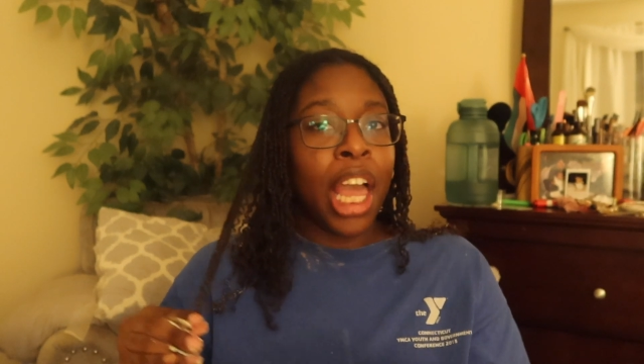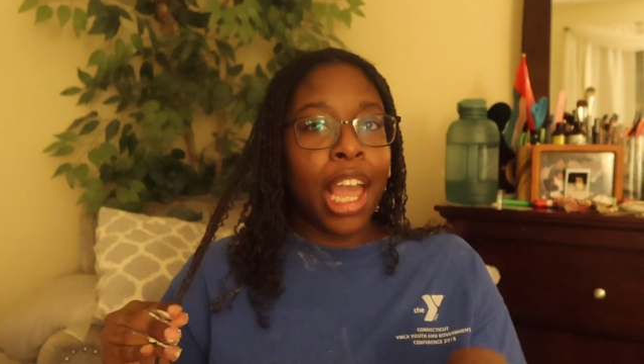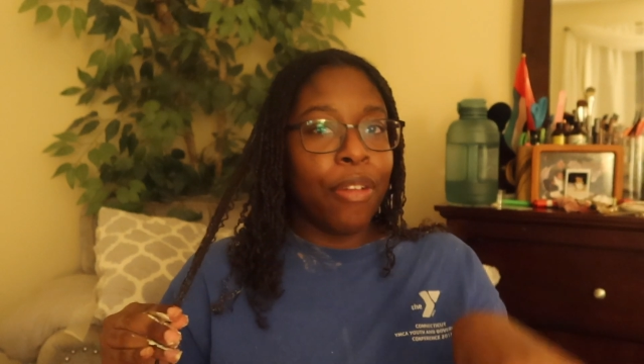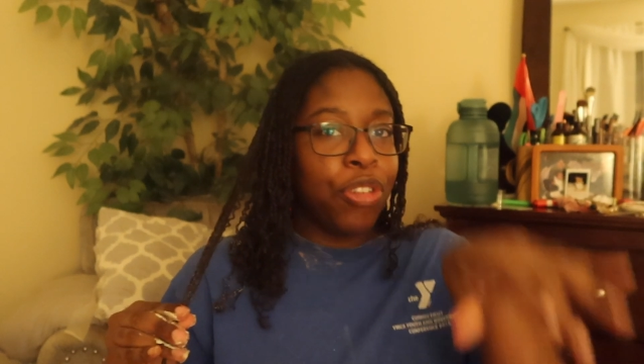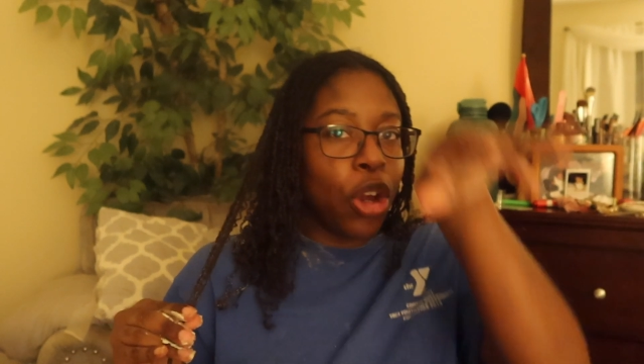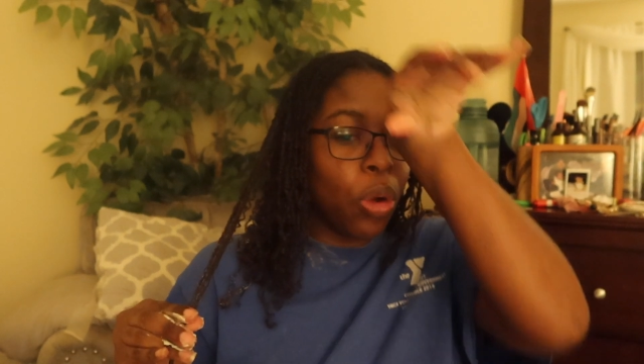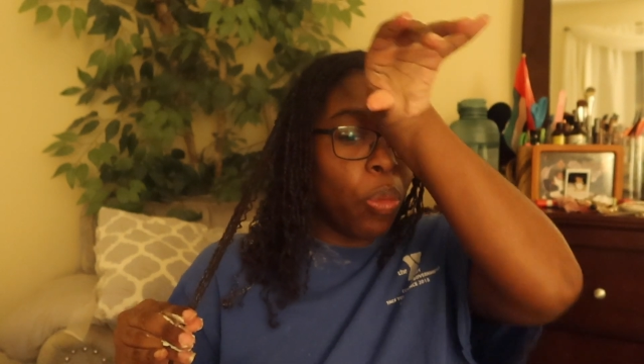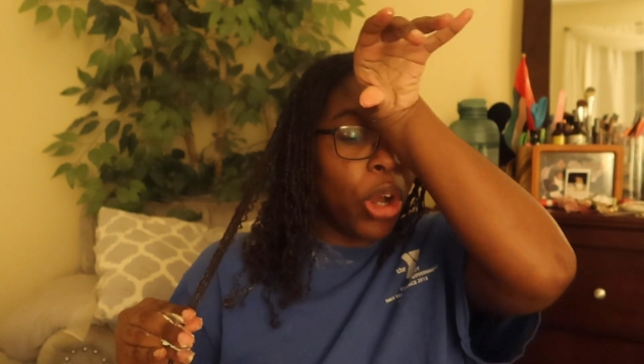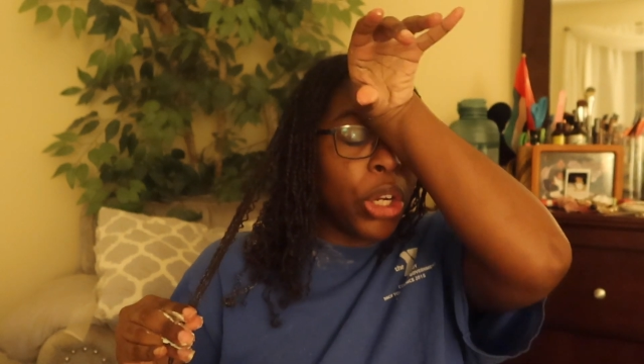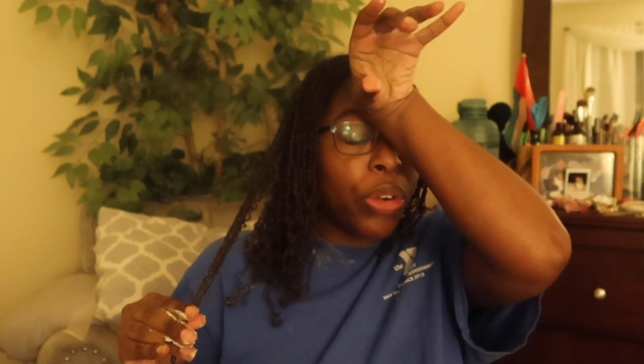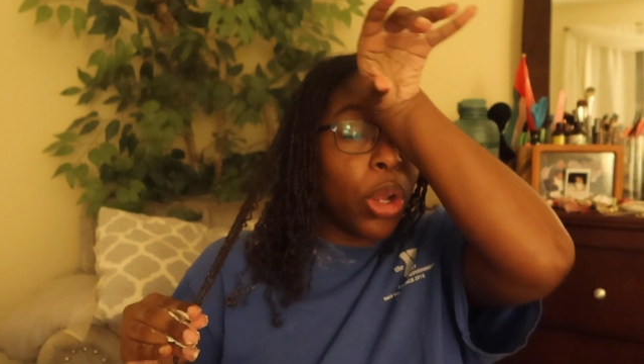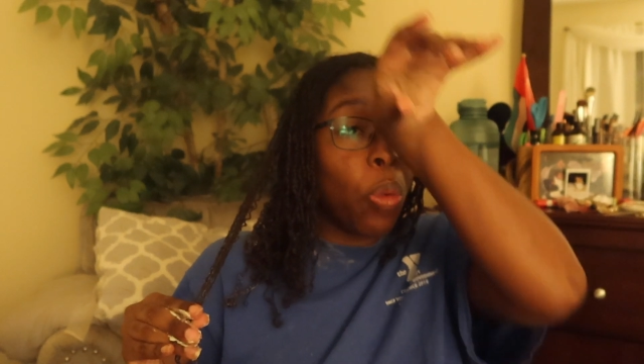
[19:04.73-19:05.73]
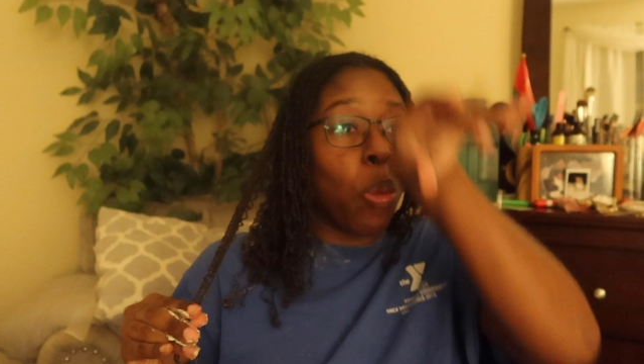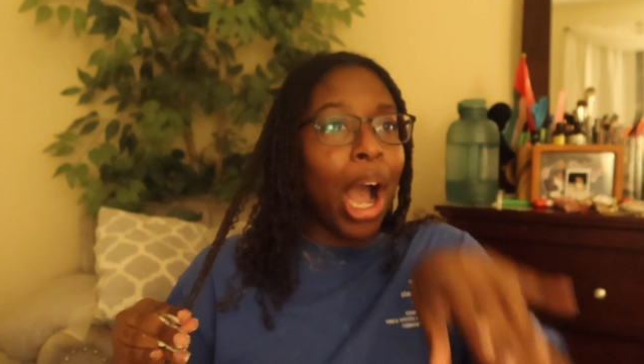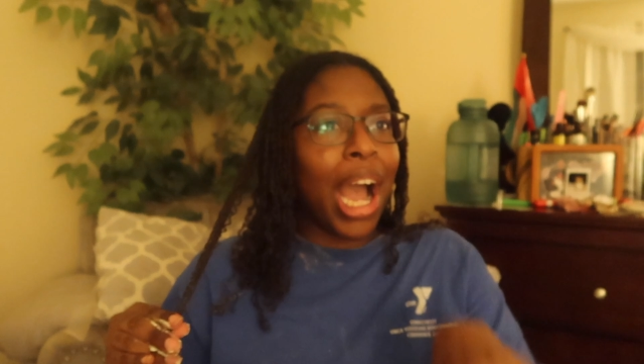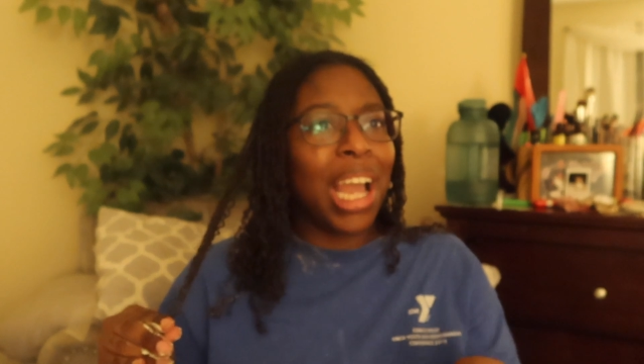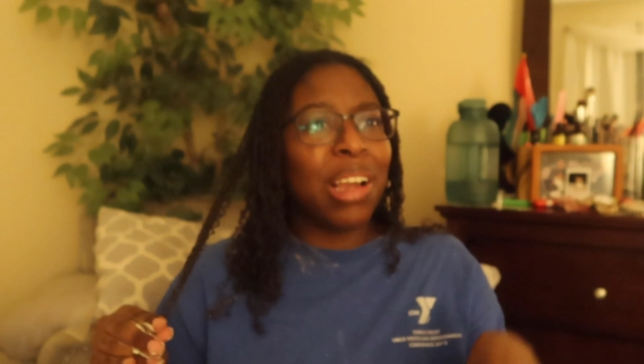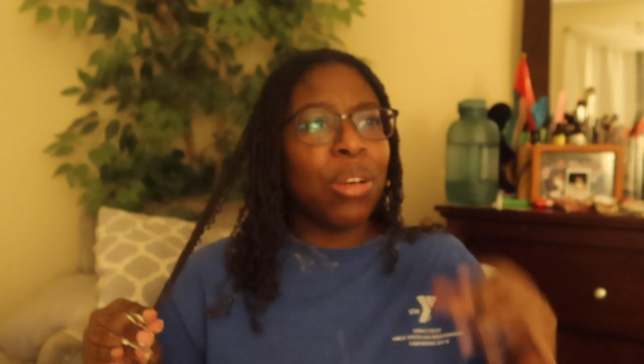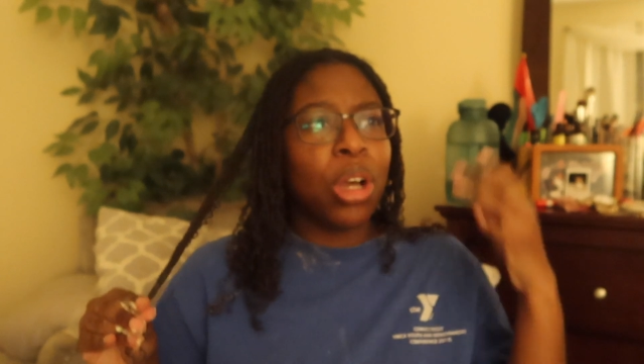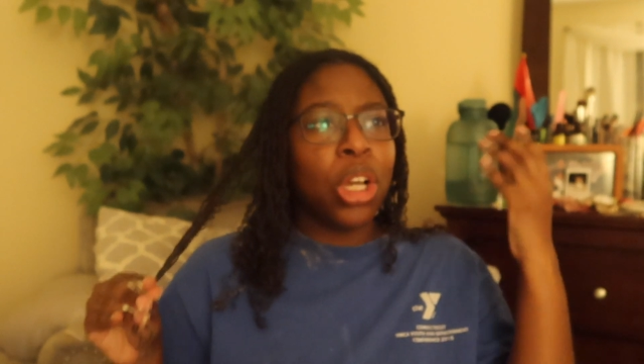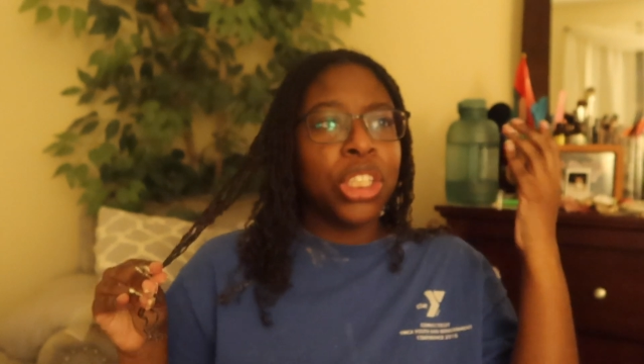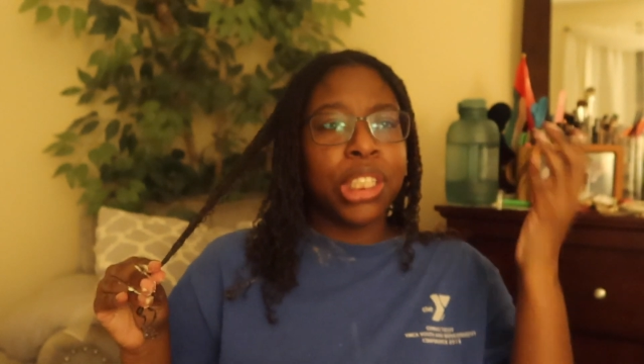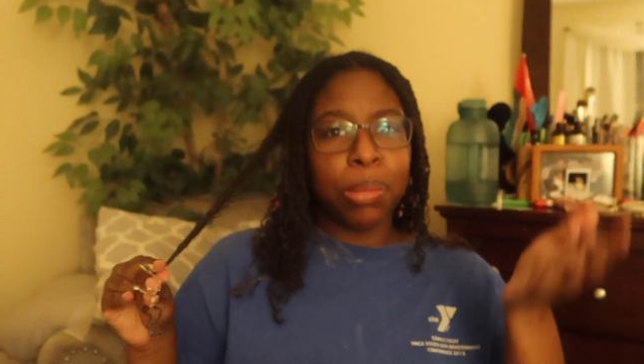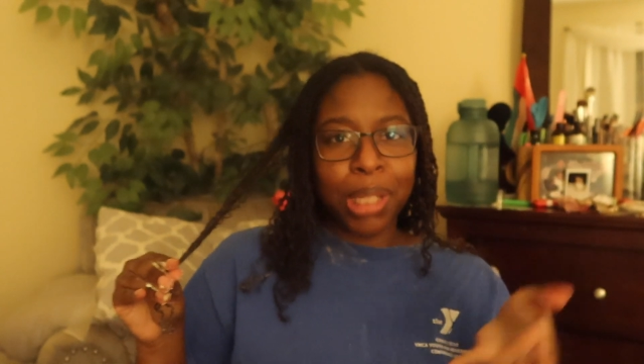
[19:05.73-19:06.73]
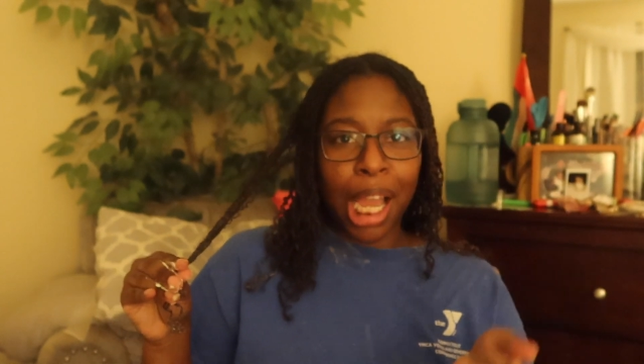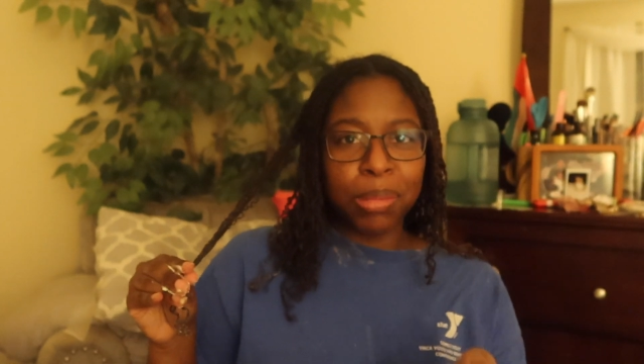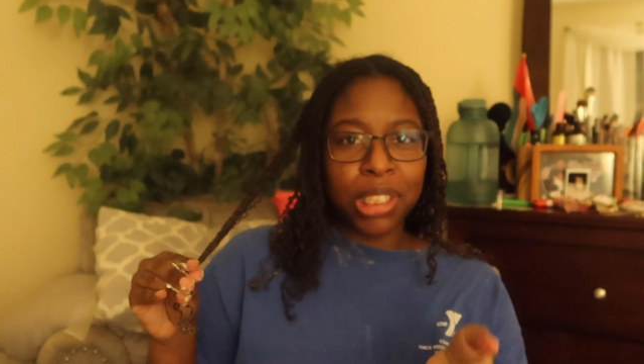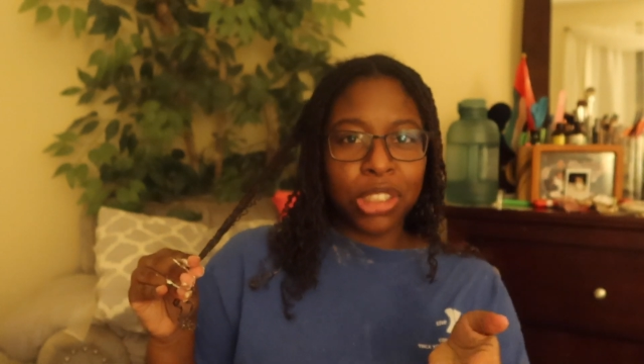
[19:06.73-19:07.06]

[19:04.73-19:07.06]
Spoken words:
If you're wondering why sometimes